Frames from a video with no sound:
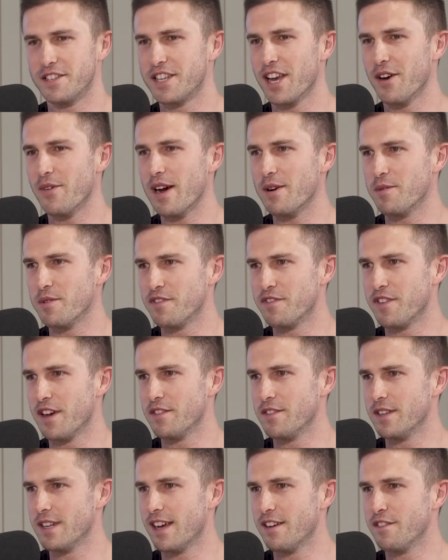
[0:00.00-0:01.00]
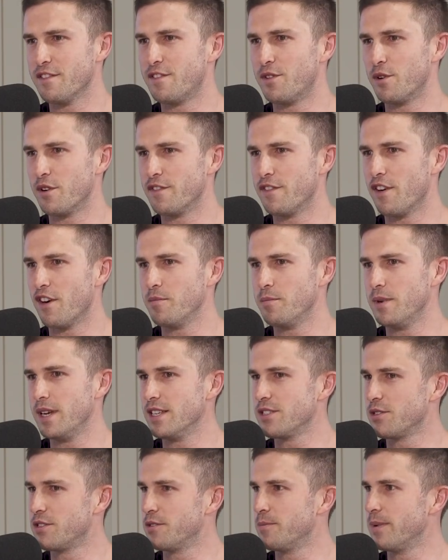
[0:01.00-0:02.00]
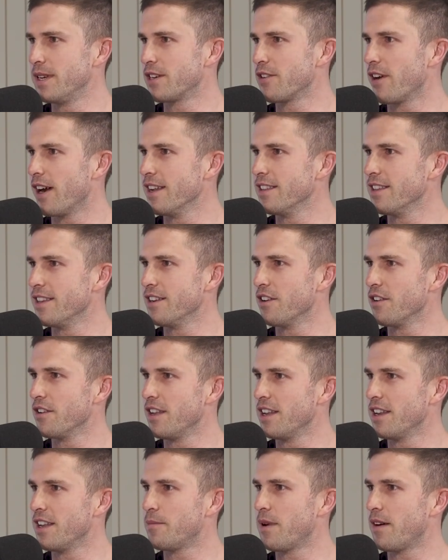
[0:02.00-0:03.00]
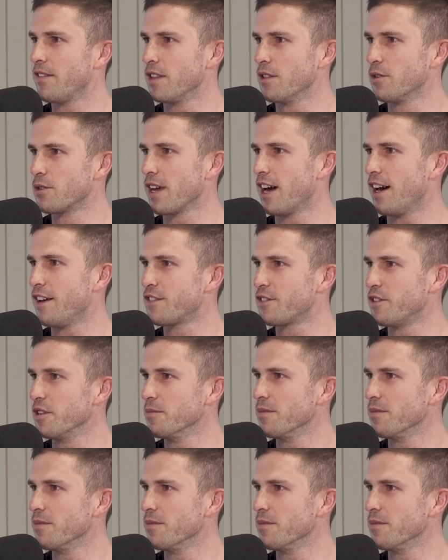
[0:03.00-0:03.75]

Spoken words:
you'd go out with Fev and have 4 or 5 beers, which would be great, and then I'd end up having to look after